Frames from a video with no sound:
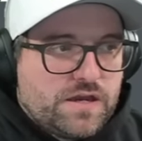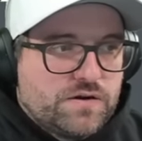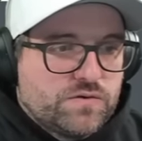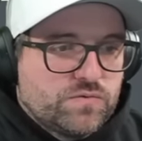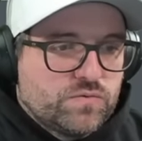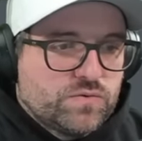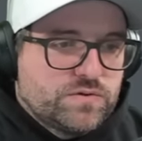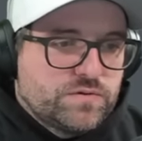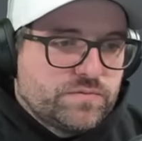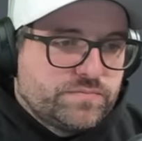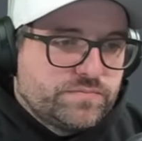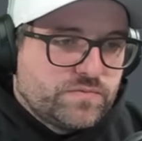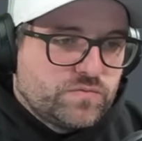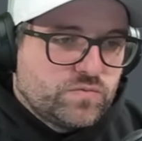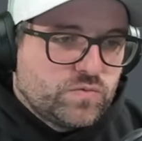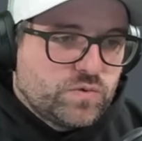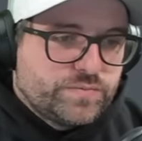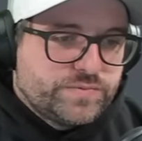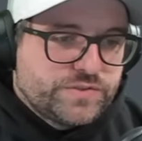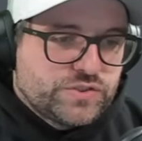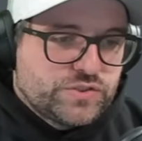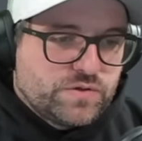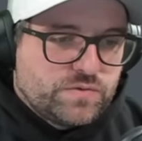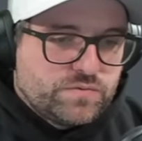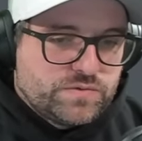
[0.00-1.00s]
we'll we'll
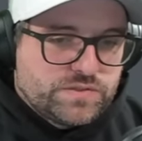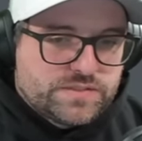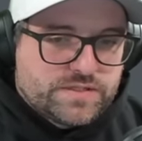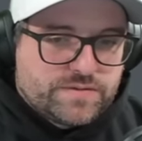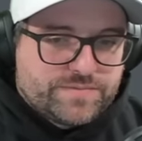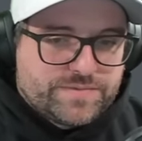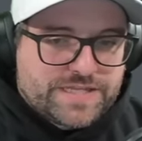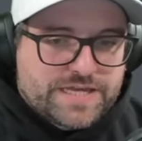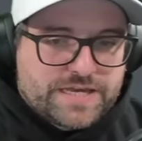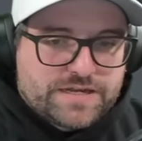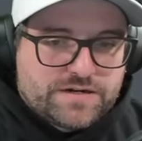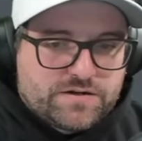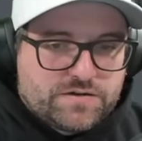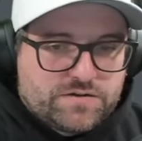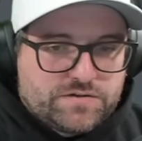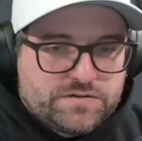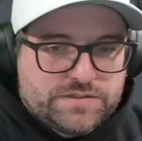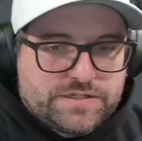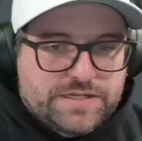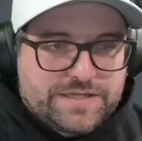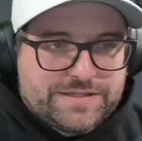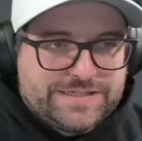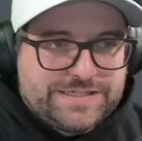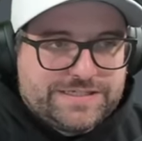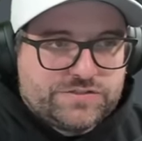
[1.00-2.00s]
be showing some of that on
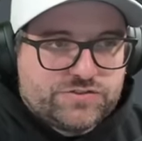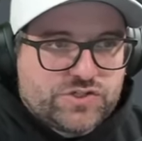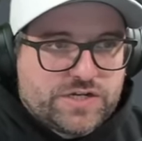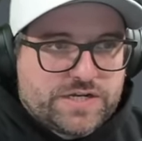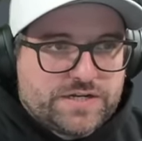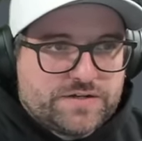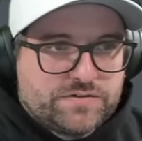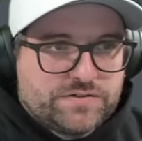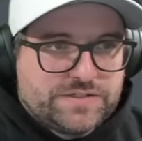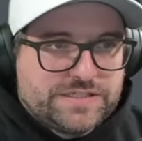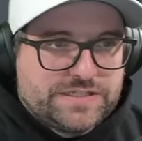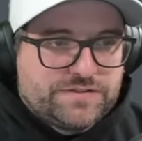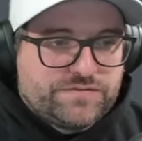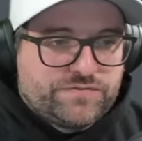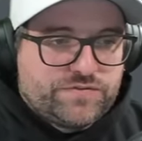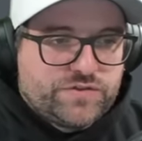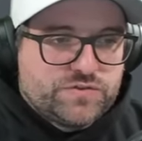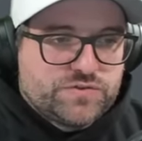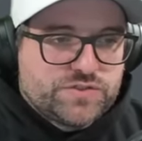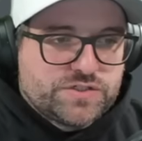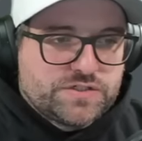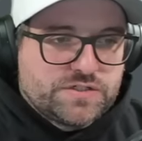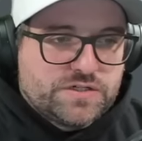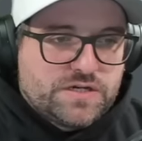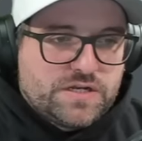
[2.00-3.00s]
the channel in the
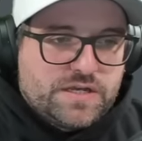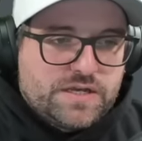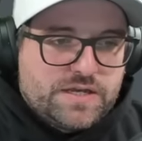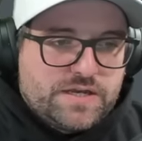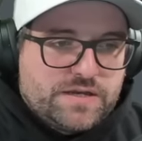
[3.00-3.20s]
future